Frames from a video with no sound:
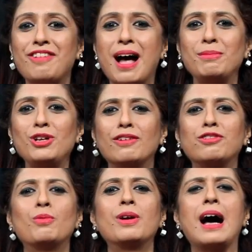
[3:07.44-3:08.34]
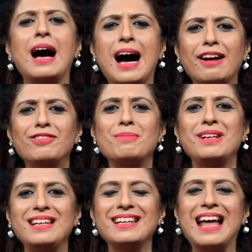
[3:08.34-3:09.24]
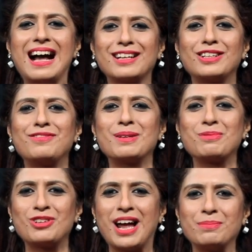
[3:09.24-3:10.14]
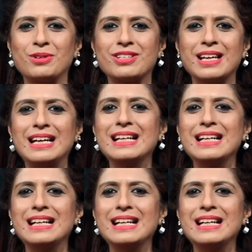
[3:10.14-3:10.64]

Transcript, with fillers: a family of over half a million active subscribers,